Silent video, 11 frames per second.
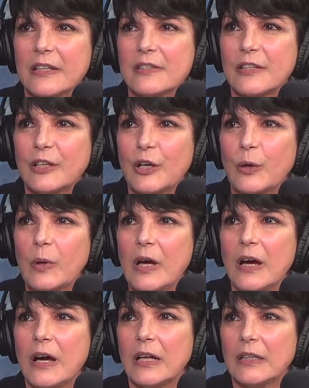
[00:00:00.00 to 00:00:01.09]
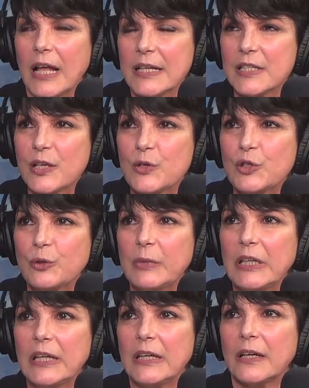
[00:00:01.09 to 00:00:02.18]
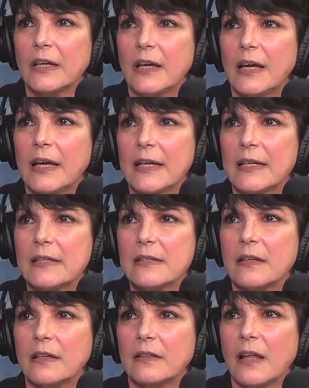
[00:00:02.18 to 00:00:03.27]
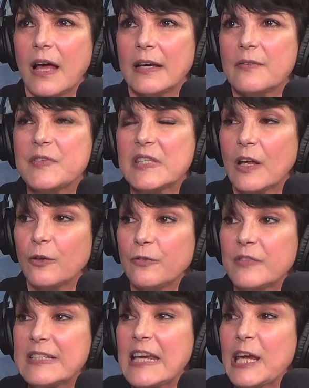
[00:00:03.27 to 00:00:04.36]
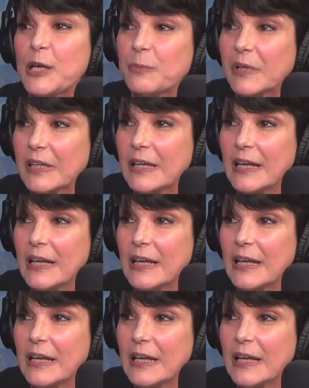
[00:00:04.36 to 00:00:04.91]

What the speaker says: It's, you know, a lot of social media and a lot of self-tape.